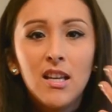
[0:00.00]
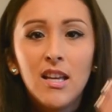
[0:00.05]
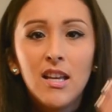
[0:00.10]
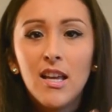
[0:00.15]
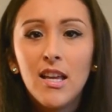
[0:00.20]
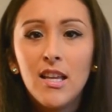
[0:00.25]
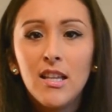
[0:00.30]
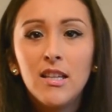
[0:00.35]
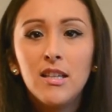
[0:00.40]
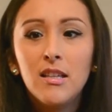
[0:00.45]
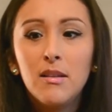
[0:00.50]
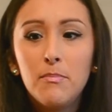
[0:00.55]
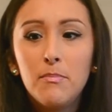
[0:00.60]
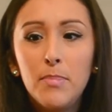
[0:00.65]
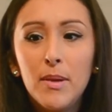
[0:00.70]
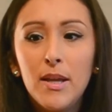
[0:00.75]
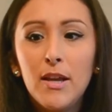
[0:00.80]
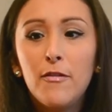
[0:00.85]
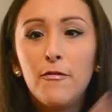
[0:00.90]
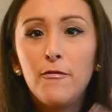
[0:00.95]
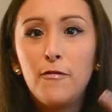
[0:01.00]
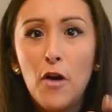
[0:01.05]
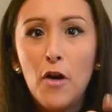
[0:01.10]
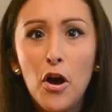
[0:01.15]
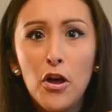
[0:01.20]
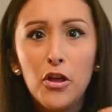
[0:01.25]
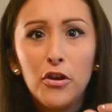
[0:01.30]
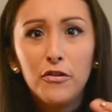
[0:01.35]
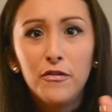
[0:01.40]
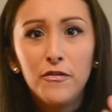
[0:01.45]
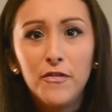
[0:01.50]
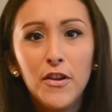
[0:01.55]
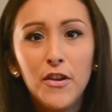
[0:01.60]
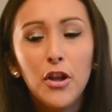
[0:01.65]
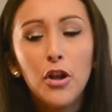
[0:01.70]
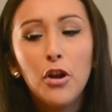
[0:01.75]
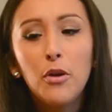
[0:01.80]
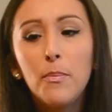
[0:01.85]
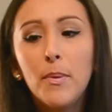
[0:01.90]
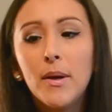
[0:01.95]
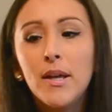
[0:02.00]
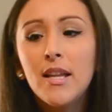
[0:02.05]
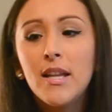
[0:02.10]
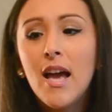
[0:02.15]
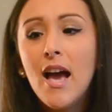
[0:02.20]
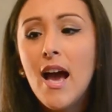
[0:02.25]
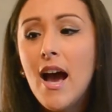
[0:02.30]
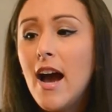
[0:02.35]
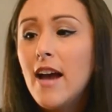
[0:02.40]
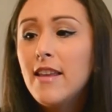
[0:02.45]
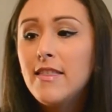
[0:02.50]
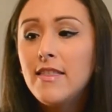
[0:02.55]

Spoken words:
and be a father figure, but I